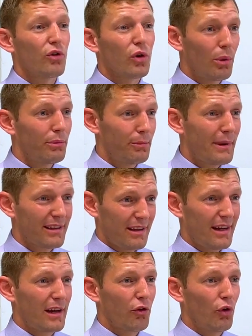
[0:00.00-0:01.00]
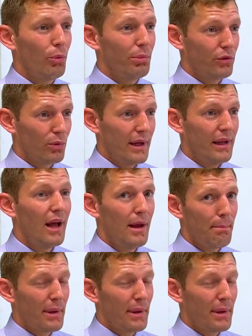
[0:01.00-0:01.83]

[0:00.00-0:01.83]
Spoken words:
So it comes back to that group as well,